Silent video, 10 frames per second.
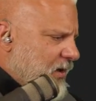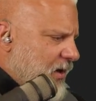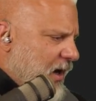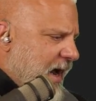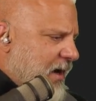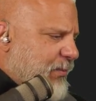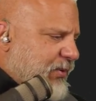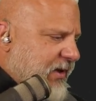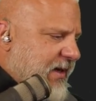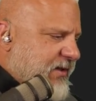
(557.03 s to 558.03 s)
I am
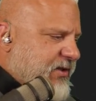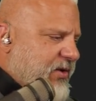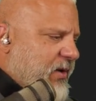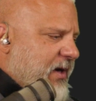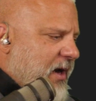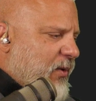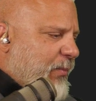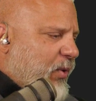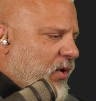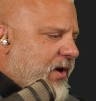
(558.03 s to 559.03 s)
pleased to
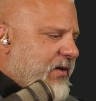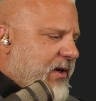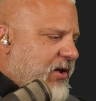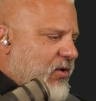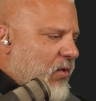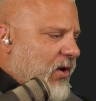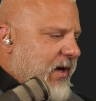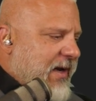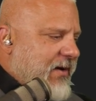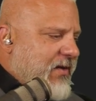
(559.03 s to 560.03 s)
report that you are
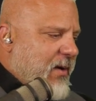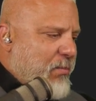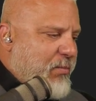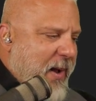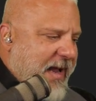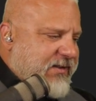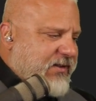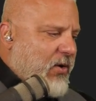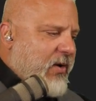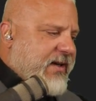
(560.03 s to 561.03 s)
in the best
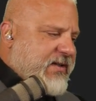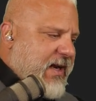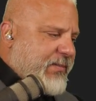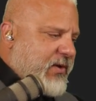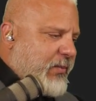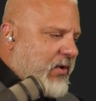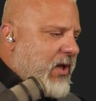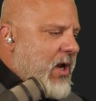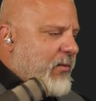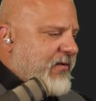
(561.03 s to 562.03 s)
or acceptable
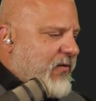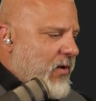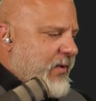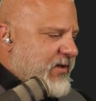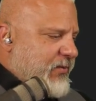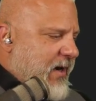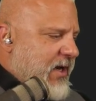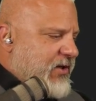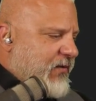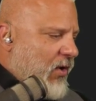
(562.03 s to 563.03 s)
performance
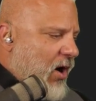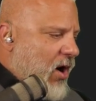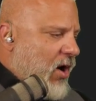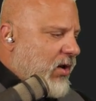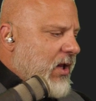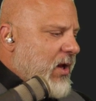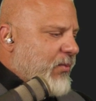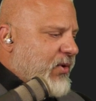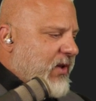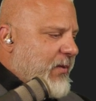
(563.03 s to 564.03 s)
range for all
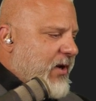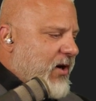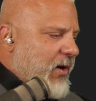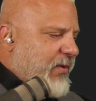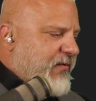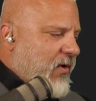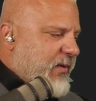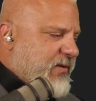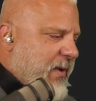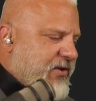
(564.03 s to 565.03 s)
preliminary
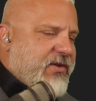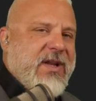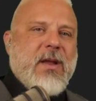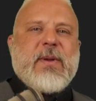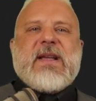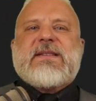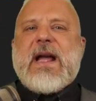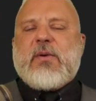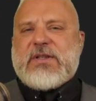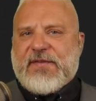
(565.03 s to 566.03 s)
performance measures because I
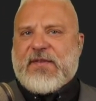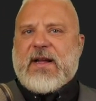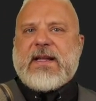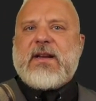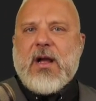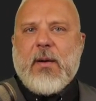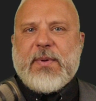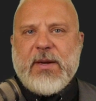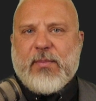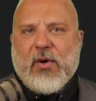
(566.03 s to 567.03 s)
was a fucking
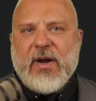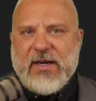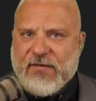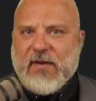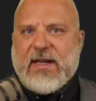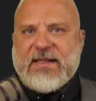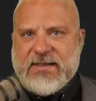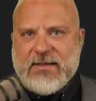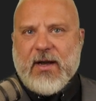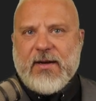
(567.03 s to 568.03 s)
company boy and a fucking
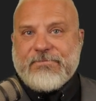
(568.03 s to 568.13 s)
stud.